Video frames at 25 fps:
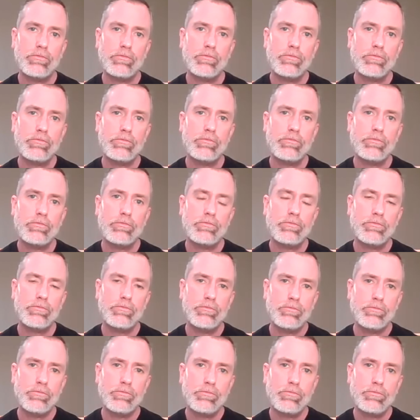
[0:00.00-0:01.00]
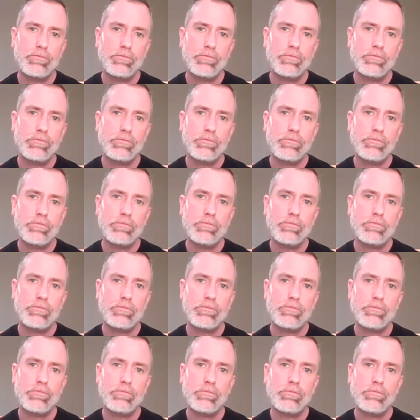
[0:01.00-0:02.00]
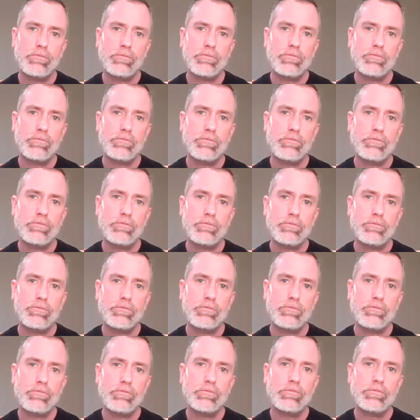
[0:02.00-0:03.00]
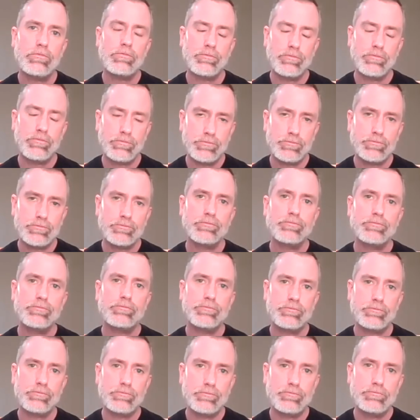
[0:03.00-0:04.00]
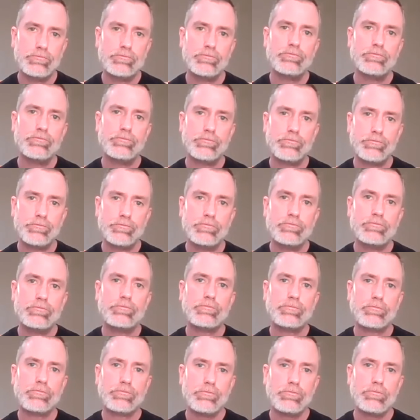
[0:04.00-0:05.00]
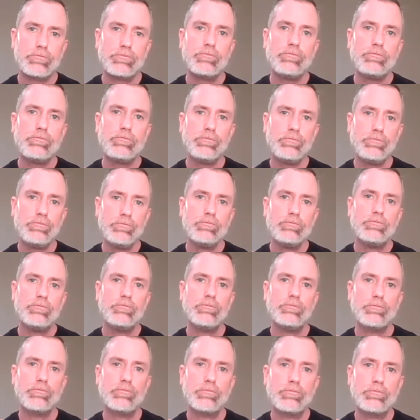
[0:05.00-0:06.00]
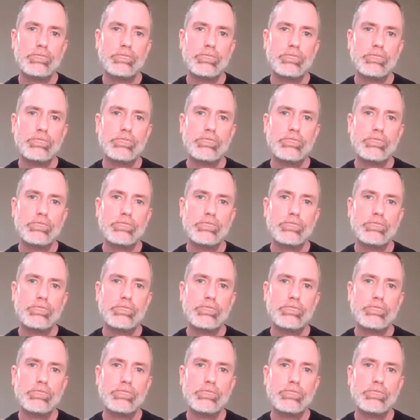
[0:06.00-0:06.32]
(silent)